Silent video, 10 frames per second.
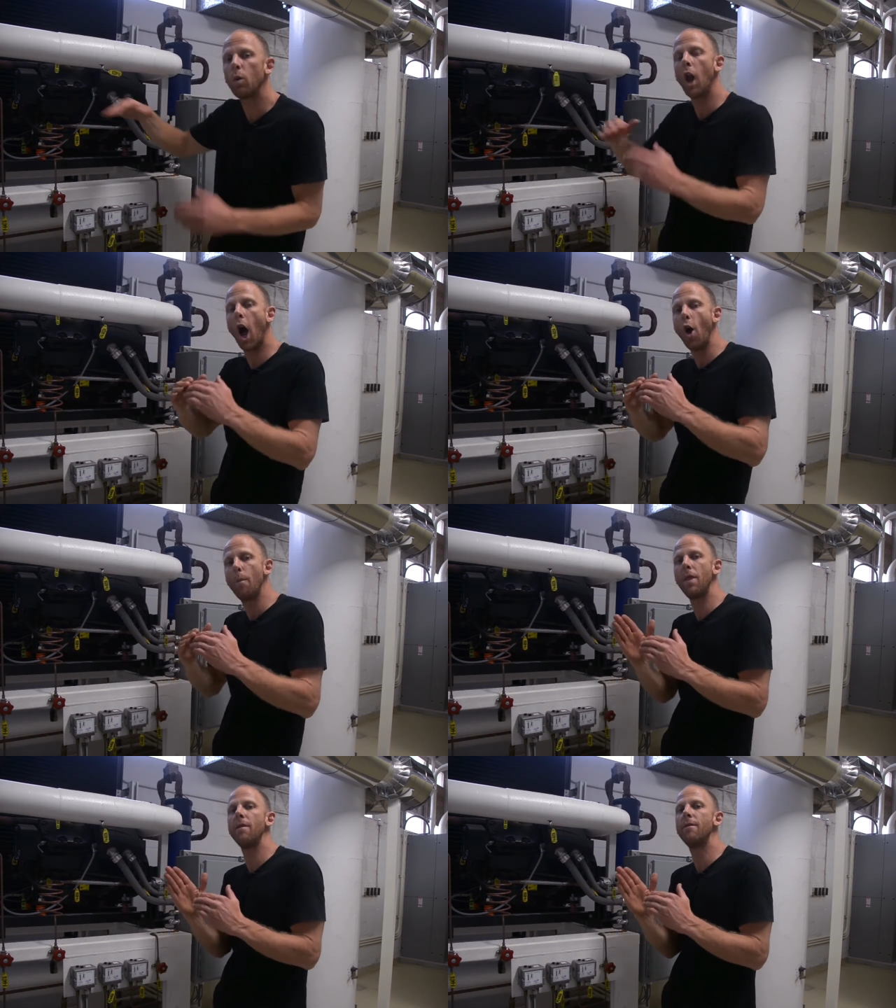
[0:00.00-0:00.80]
will
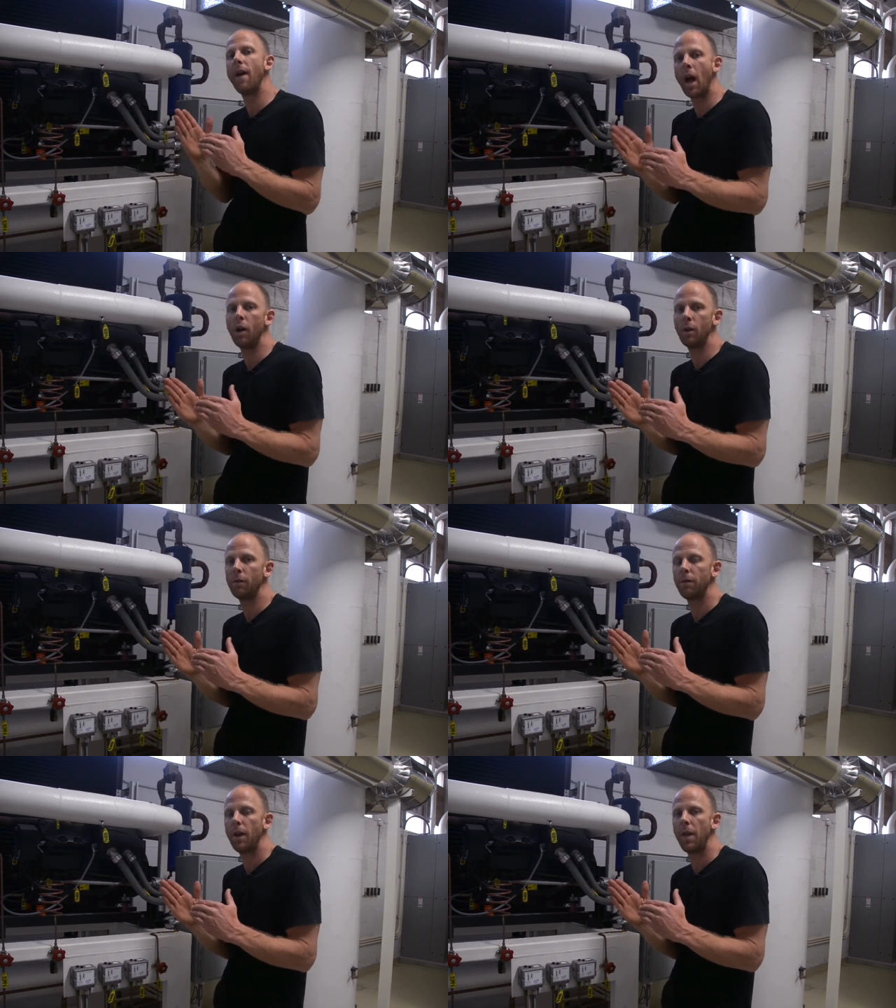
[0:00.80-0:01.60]
open the
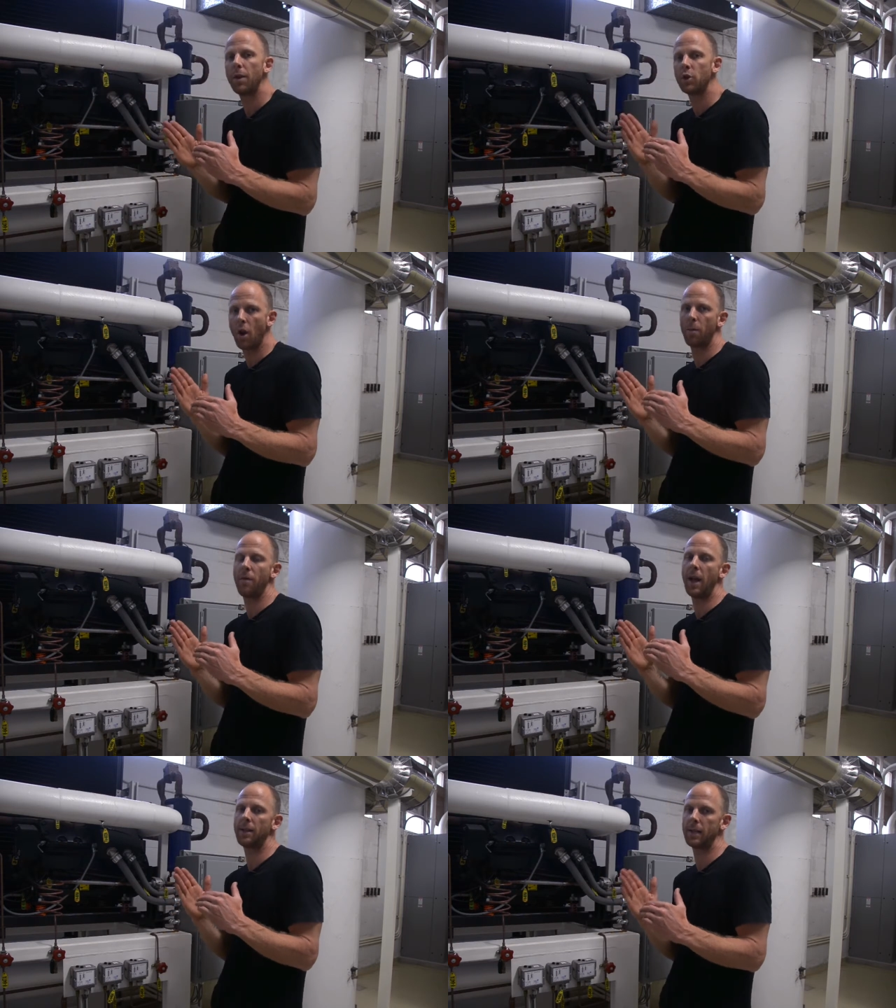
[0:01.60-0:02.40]
valve at the top of
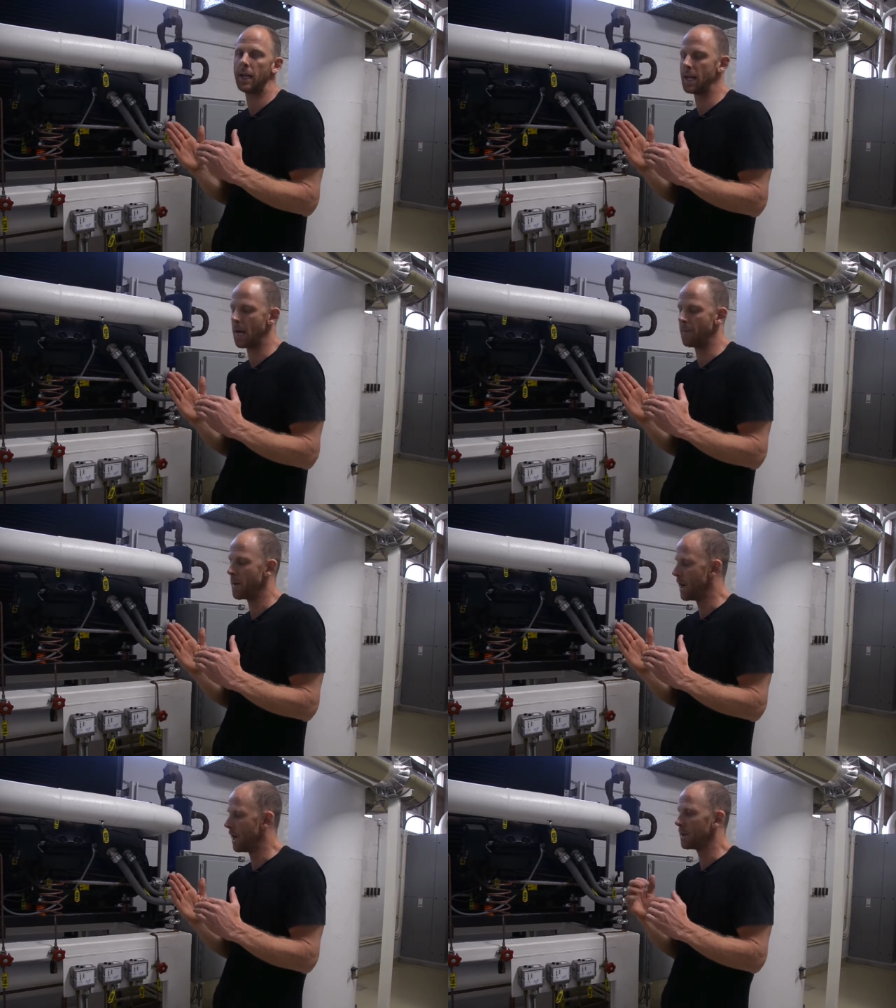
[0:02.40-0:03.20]
that cylinder
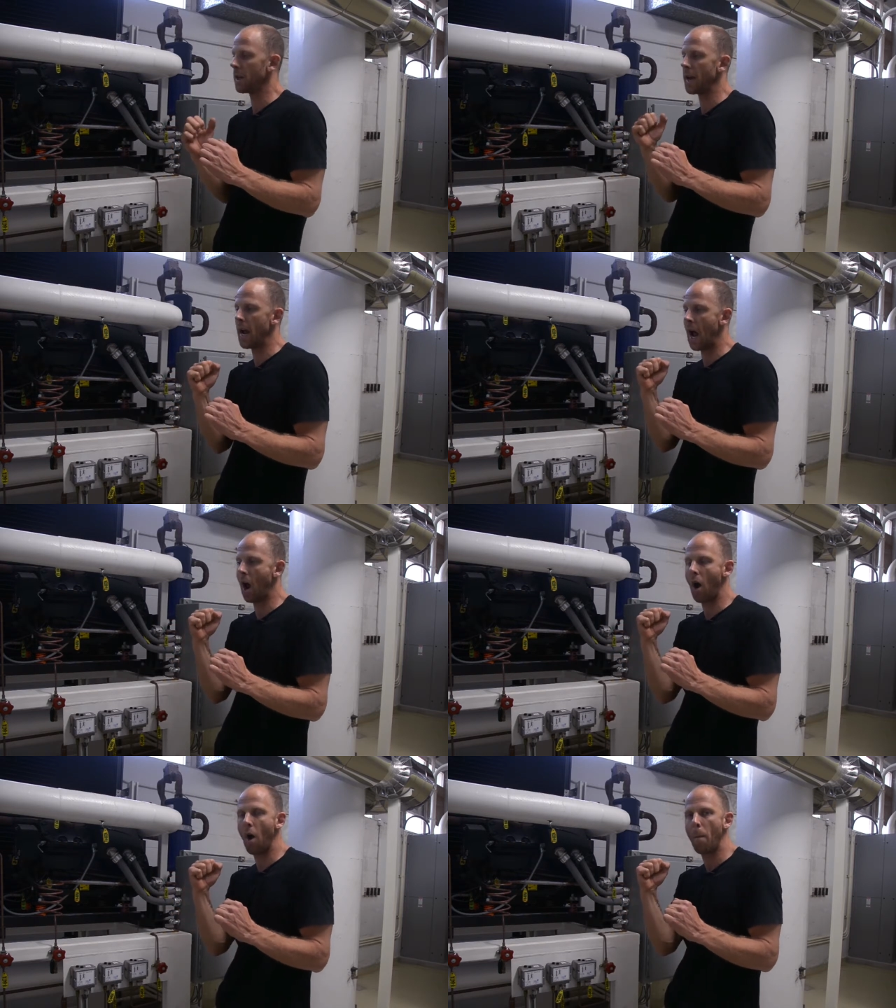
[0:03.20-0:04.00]
so that
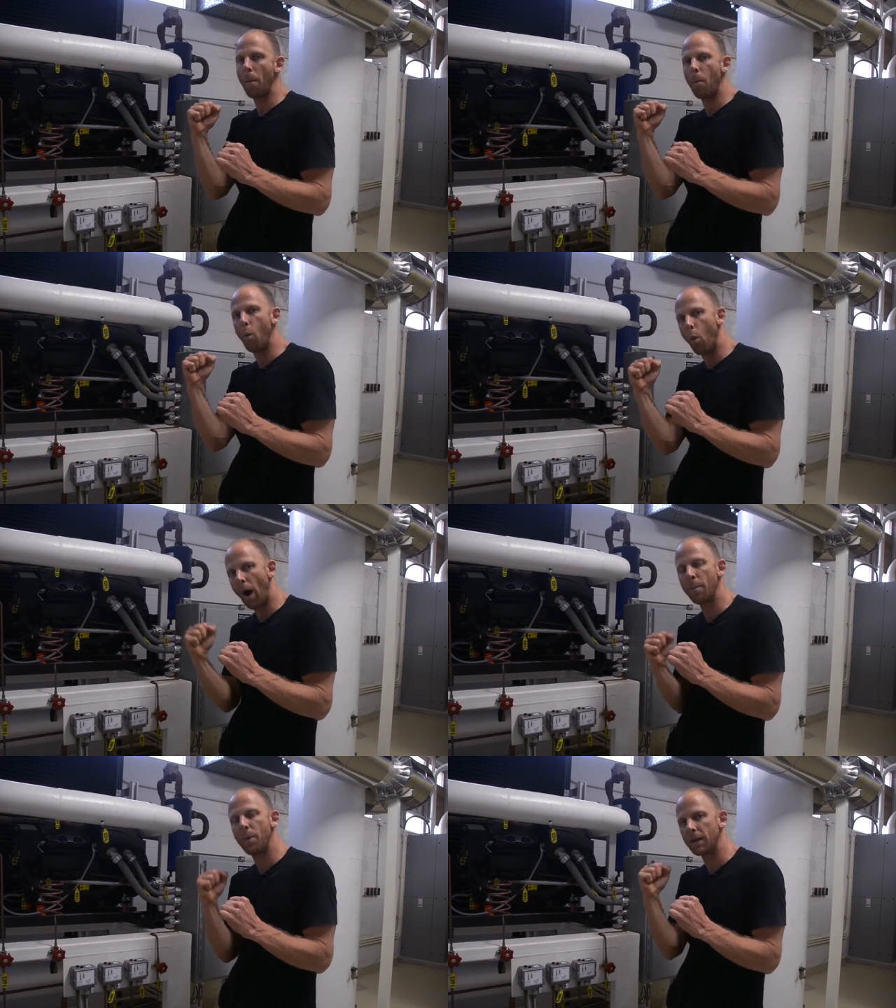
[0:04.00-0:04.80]
our
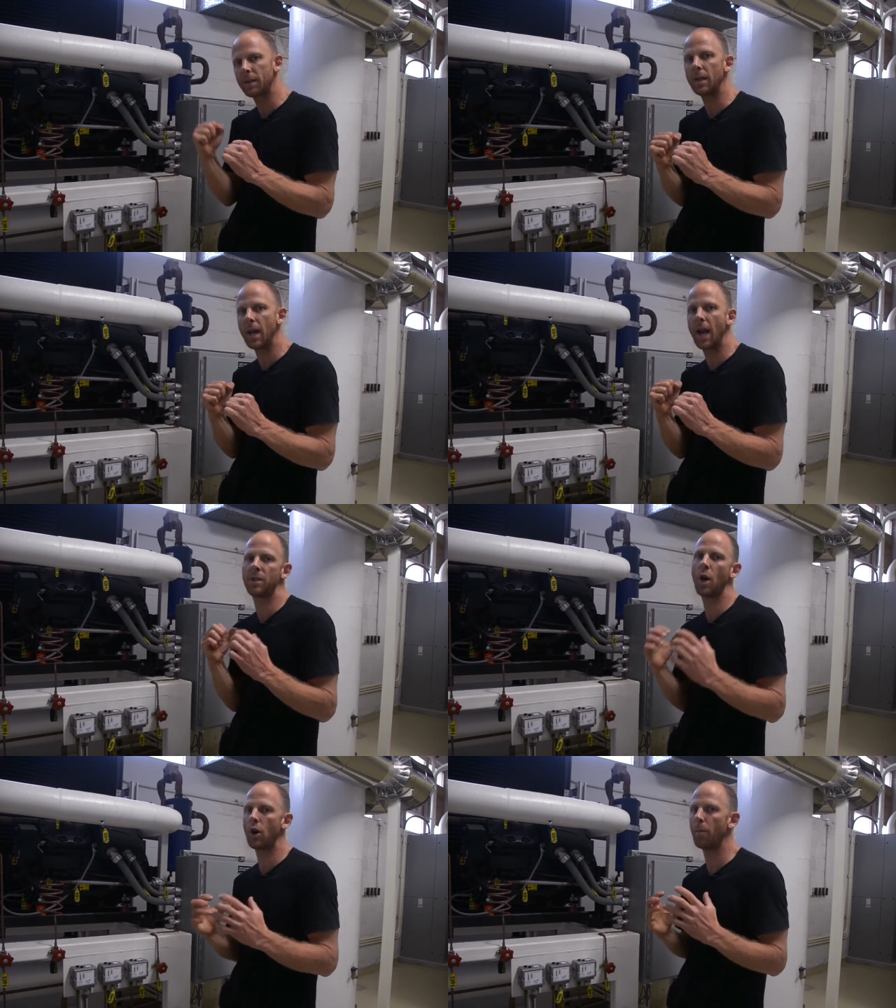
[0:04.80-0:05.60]
1 piston
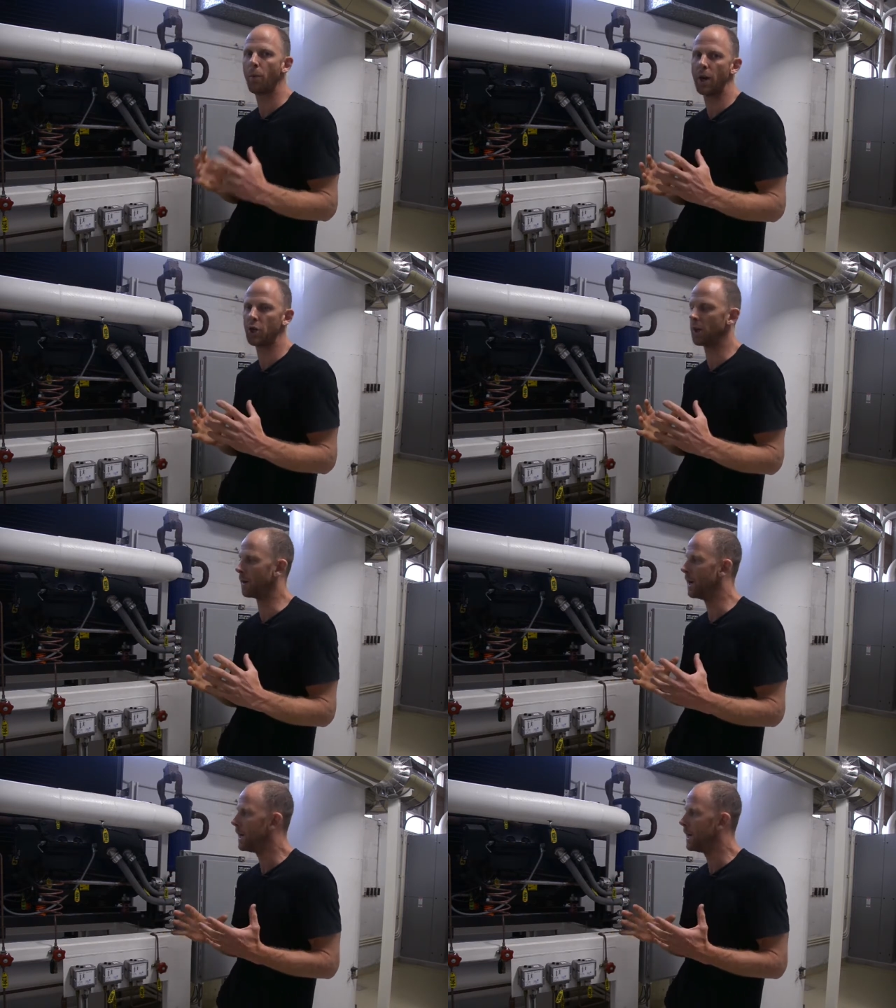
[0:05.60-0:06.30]
has no compression.